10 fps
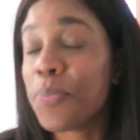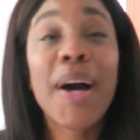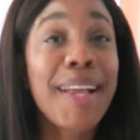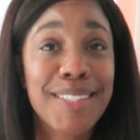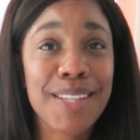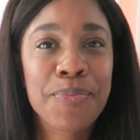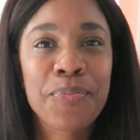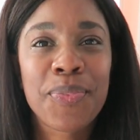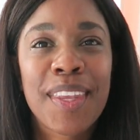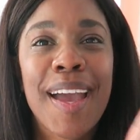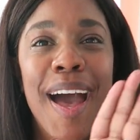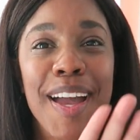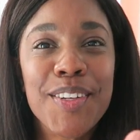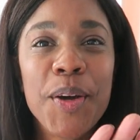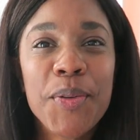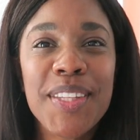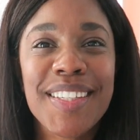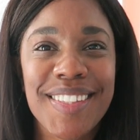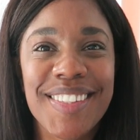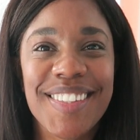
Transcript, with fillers: But I know this.